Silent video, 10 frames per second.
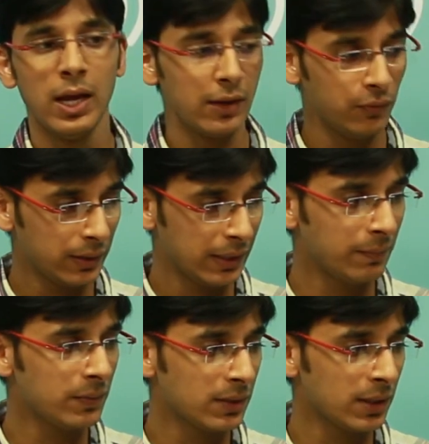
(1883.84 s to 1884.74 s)
If we
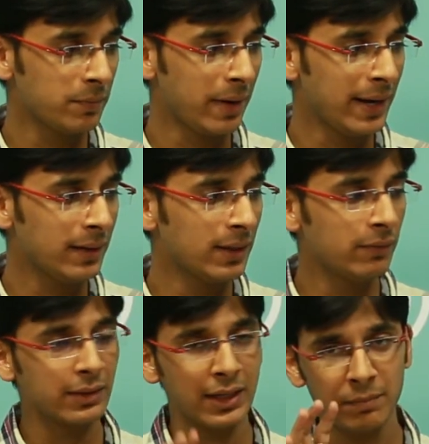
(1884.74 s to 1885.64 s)
keep this in mind,
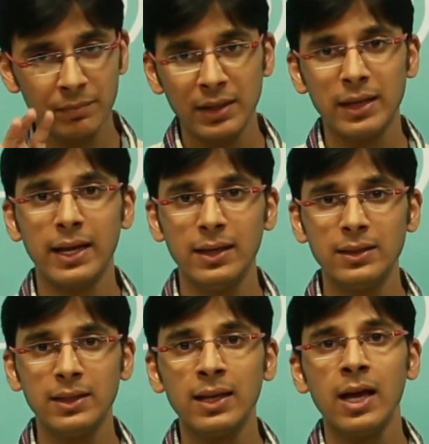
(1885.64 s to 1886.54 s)
then we can print
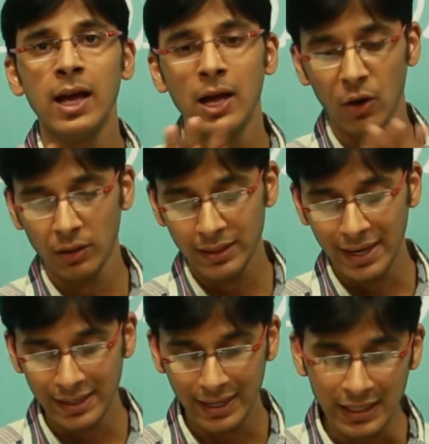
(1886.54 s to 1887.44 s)
anything
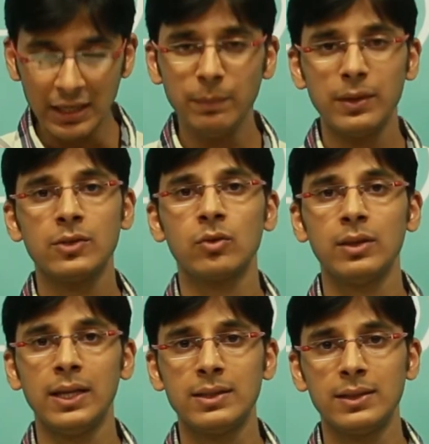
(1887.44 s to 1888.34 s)
at any place on
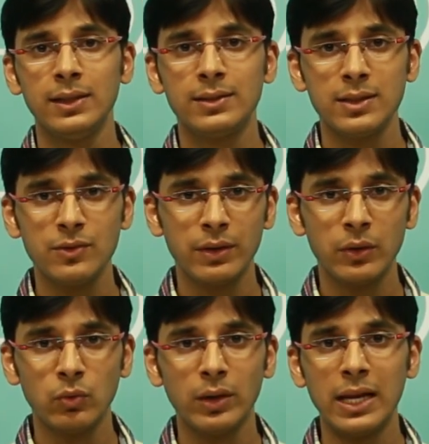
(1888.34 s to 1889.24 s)
the LCD, just we
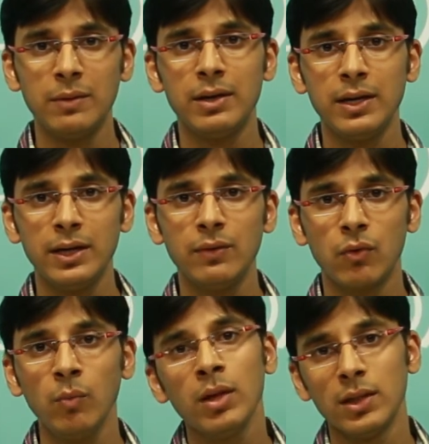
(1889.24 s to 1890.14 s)
have to calibrate it
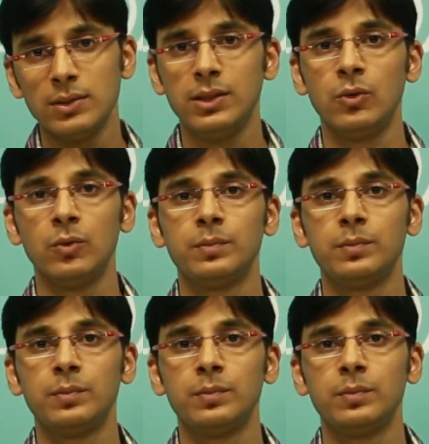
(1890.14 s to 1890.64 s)
from 0.